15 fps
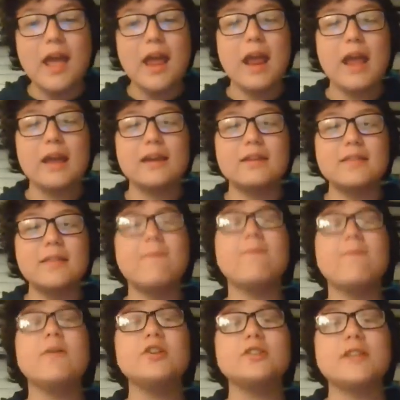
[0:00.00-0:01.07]
And the
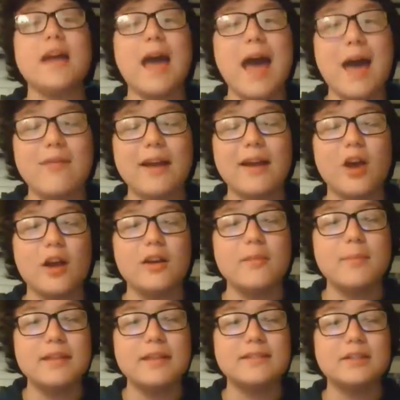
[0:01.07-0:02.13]
first half, I gotta
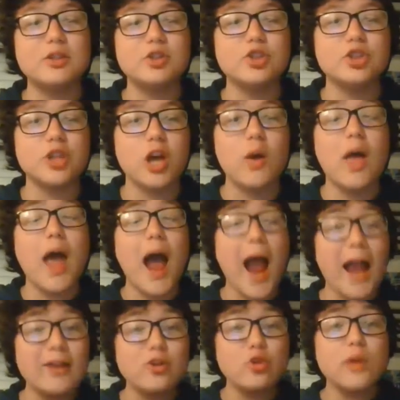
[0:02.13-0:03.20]
admit, it's a little slow.
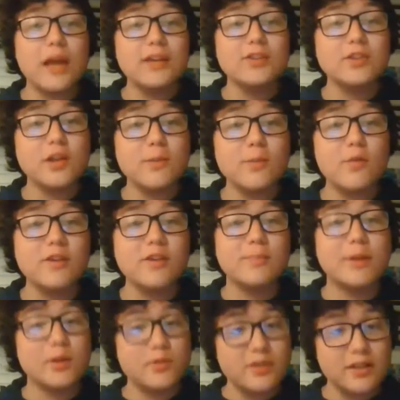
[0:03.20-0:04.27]
I do like slow movies,
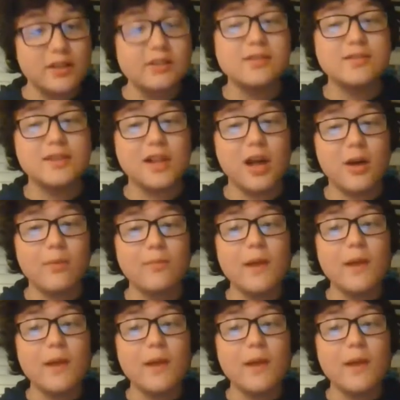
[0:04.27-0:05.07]
but it was a little slow.